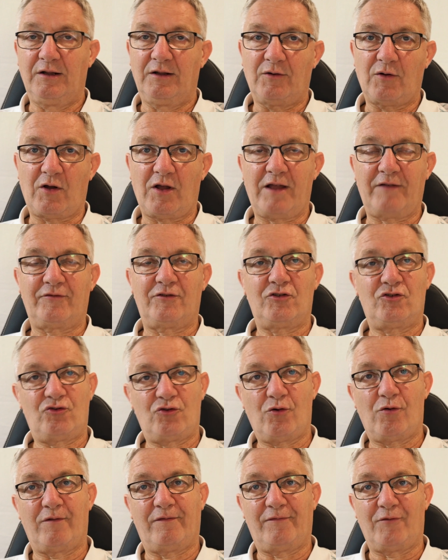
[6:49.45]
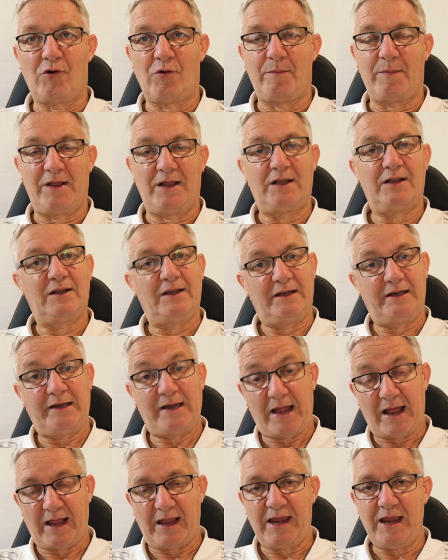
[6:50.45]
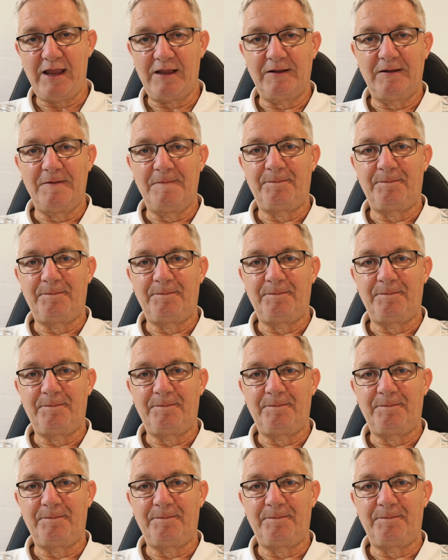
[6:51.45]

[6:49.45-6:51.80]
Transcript: I'll have to short form it, Lay,